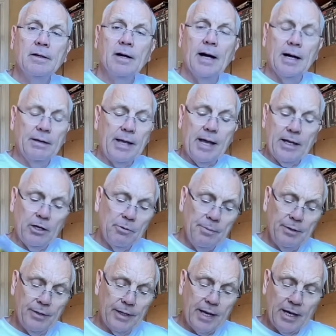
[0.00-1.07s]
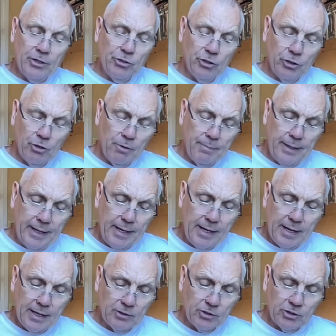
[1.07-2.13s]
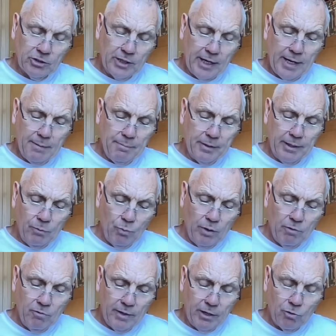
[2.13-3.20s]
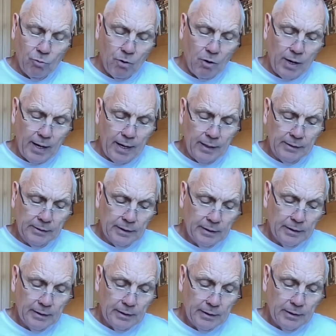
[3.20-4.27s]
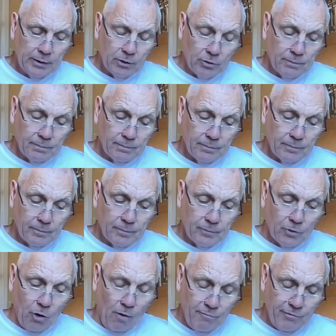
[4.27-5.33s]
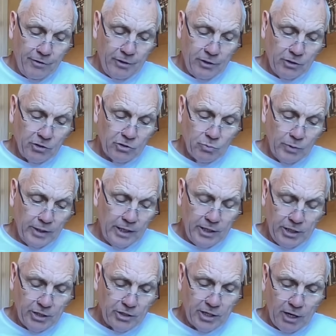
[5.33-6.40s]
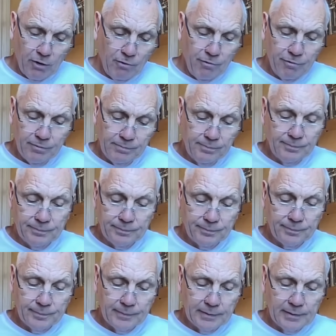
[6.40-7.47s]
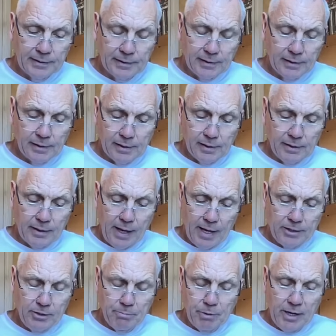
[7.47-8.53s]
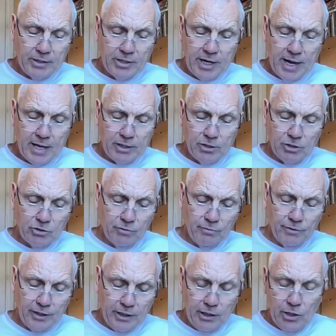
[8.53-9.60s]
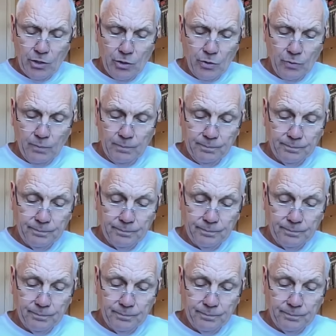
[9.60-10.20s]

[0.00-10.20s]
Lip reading: I'm getting communication coming in, as I say, but it will require confidence within yourself, okay, to branch out into something new.